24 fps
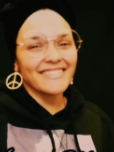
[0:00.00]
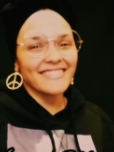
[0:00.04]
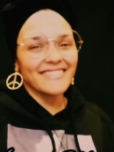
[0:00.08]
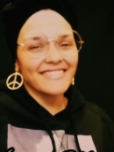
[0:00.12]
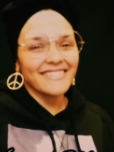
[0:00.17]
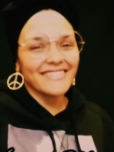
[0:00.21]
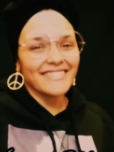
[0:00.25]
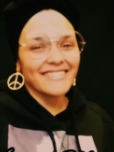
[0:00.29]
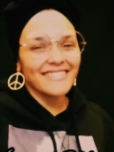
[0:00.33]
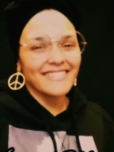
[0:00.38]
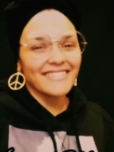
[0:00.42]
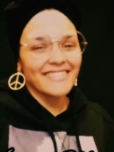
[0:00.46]

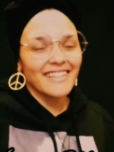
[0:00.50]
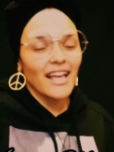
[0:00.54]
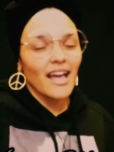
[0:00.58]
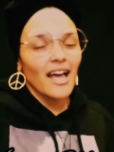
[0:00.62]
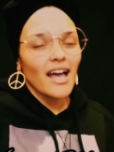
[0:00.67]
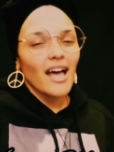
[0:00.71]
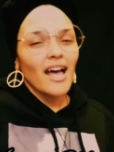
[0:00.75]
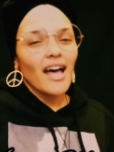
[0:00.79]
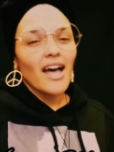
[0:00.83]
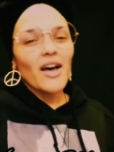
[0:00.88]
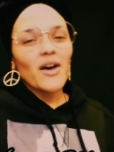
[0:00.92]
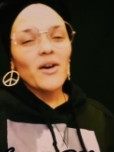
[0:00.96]
Mecca.
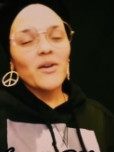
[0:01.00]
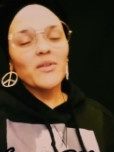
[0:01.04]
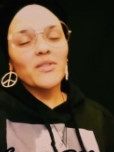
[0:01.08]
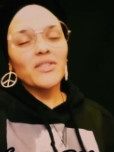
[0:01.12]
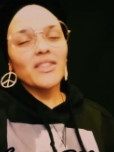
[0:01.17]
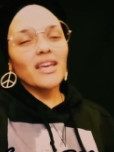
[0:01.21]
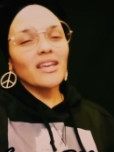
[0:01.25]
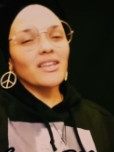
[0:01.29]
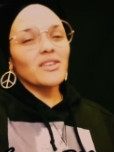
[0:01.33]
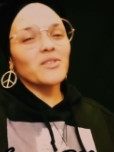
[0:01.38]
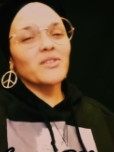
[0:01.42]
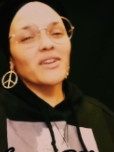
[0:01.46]
Well,
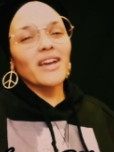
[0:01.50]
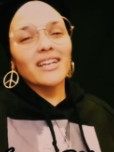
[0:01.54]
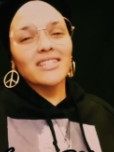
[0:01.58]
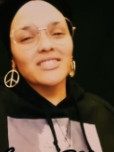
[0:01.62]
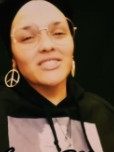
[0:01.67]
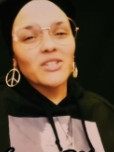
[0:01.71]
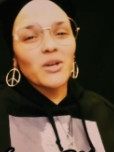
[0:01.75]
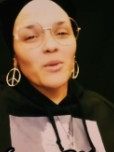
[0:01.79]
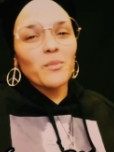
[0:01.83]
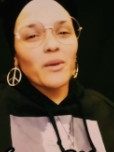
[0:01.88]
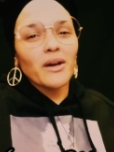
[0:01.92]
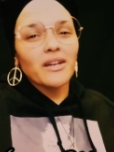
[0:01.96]
thank you guys
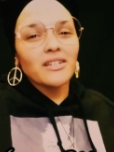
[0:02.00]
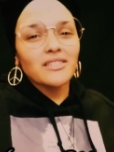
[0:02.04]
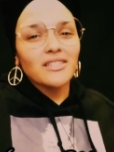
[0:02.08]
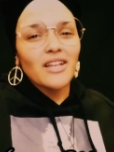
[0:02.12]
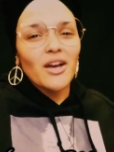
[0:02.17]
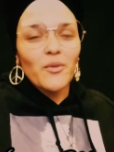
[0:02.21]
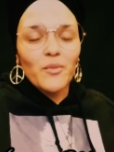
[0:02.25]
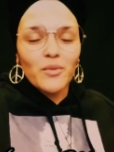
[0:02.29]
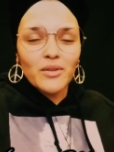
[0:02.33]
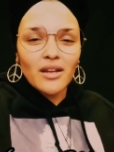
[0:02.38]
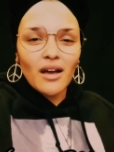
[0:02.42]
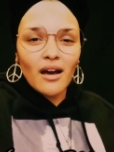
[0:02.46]
so much.
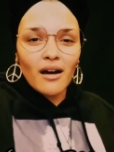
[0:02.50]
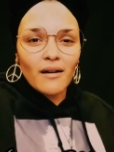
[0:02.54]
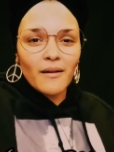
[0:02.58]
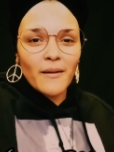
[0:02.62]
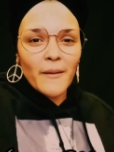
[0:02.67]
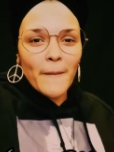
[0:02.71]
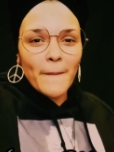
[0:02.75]
Hold on.